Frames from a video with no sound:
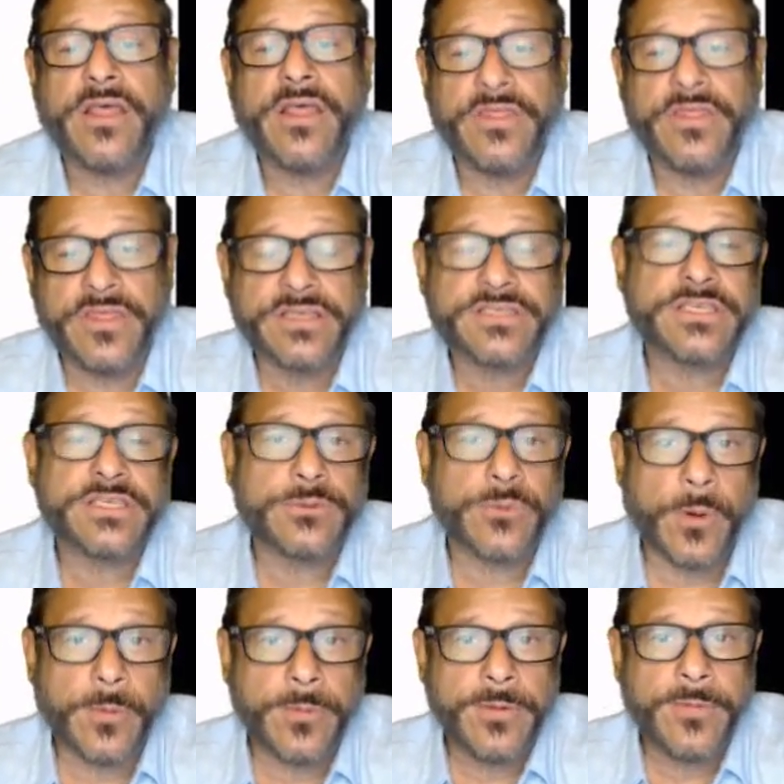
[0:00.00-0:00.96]
This is
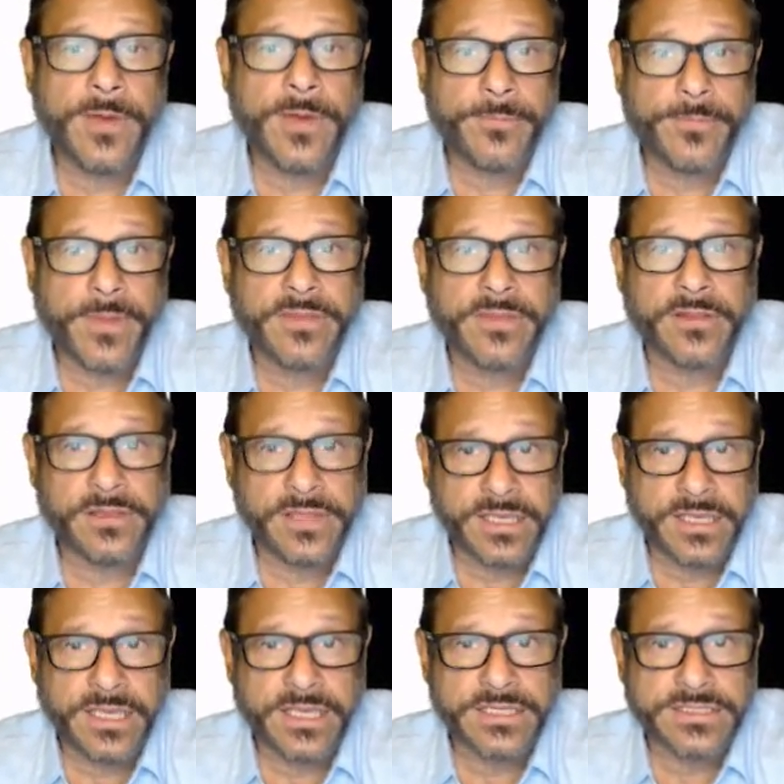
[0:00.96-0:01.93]
what we meant by the
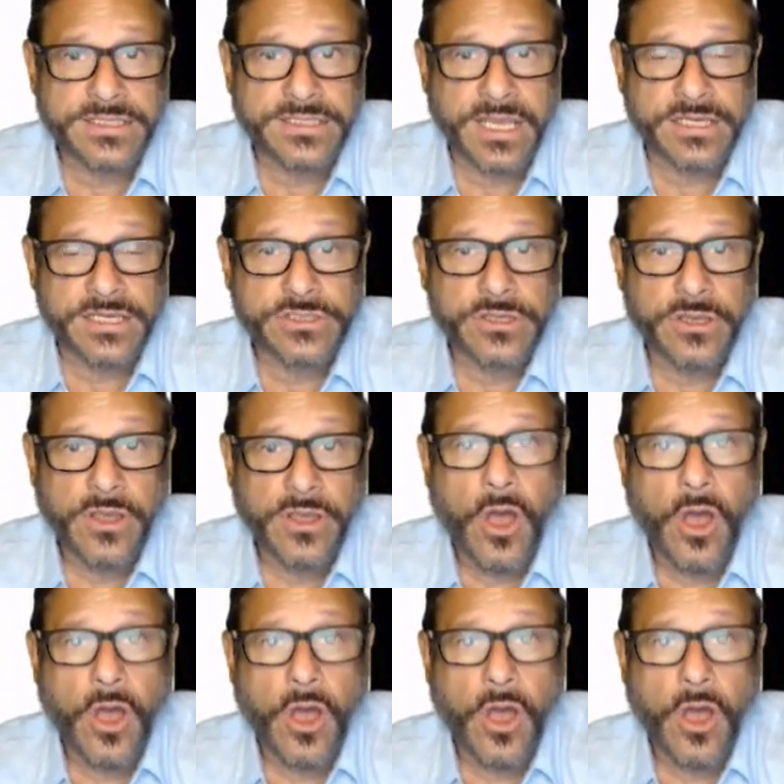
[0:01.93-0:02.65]
linking stage.